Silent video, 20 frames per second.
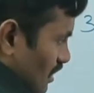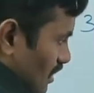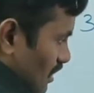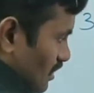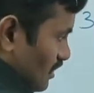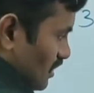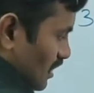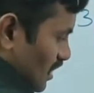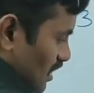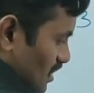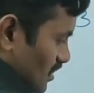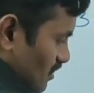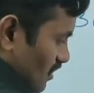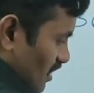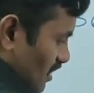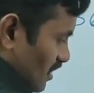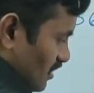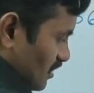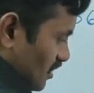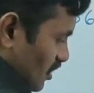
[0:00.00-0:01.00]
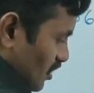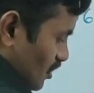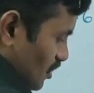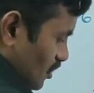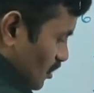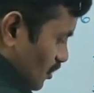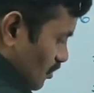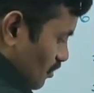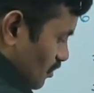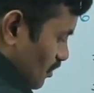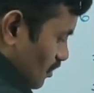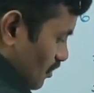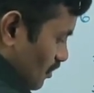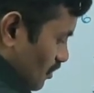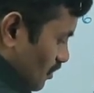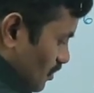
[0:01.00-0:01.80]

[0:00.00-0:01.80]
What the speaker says: In 3 square and 3 cube,